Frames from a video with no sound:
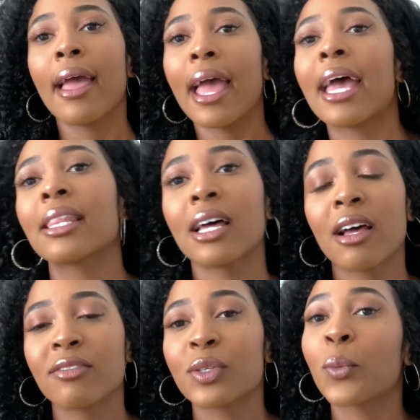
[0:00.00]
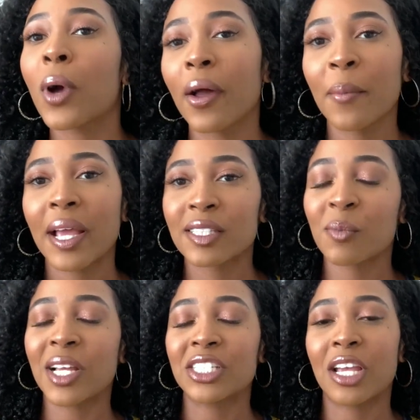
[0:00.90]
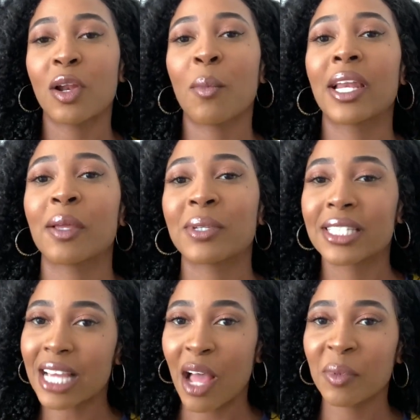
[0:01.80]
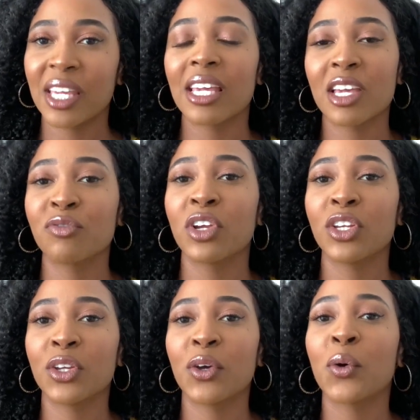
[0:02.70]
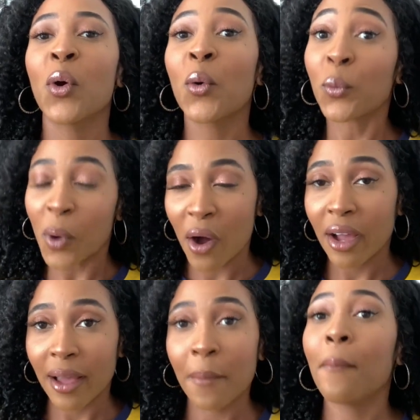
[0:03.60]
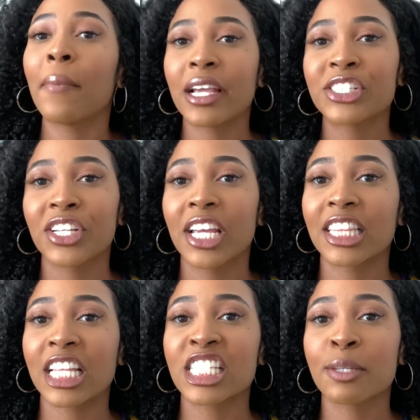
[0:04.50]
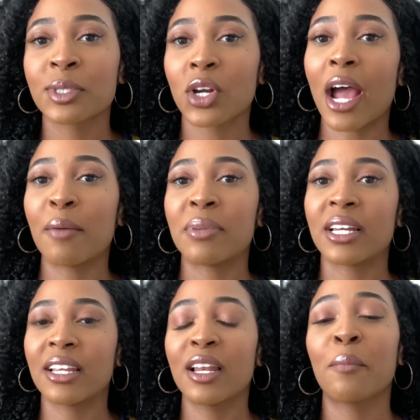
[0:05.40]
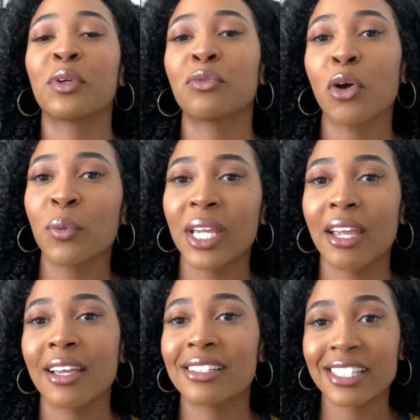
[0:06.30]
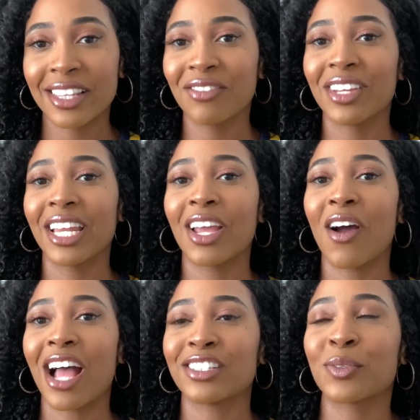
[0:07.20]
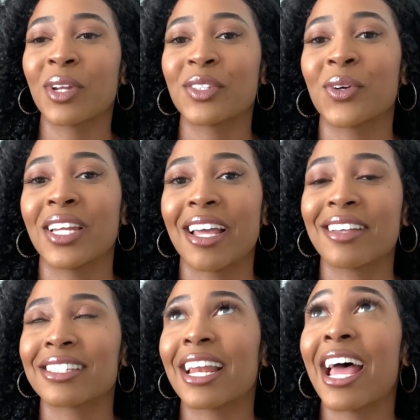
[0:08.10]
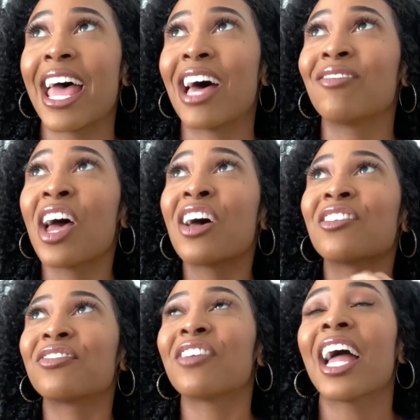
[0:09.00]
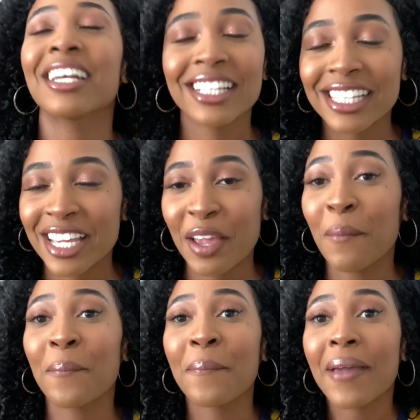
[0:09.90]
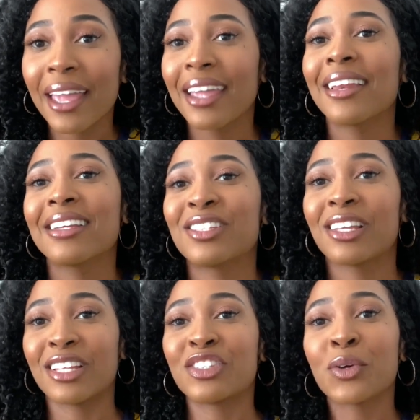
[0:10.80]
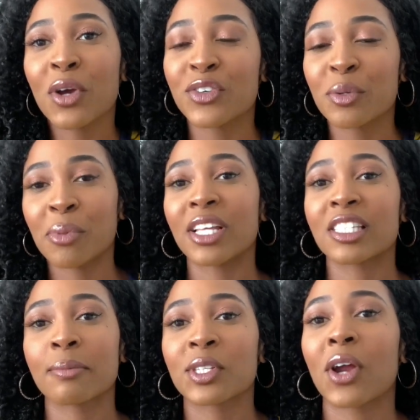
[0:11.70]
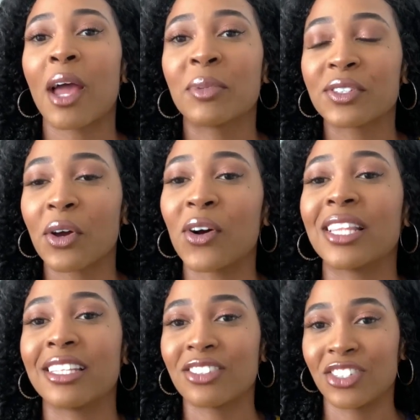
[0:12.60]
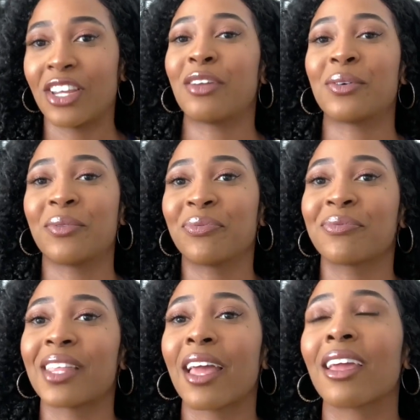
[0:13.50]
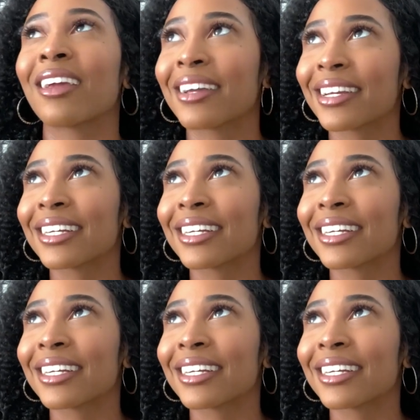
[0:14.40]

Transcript: Hey loves, welcome back to my channel. My name is Dommi. If you're new, welcome. Make sure you hit that subscribe button. Before we get into the video, I just wanted to announce that I have finally made it to 200 plus subscribers on this channel. Like,